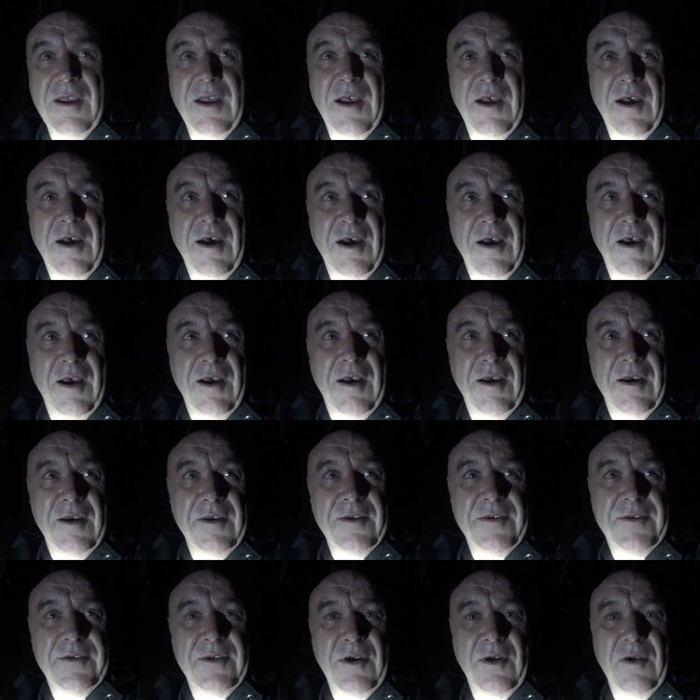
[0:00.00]
uh,
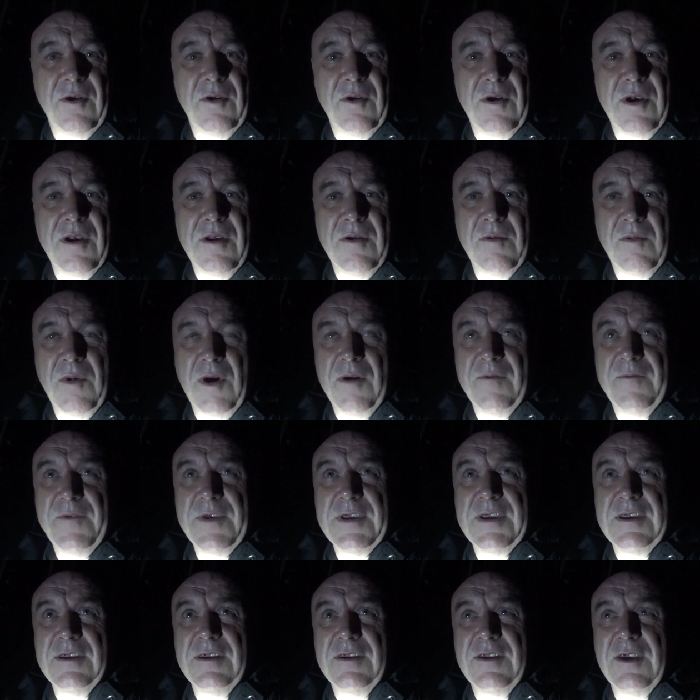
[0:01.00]
so what I'm thinking of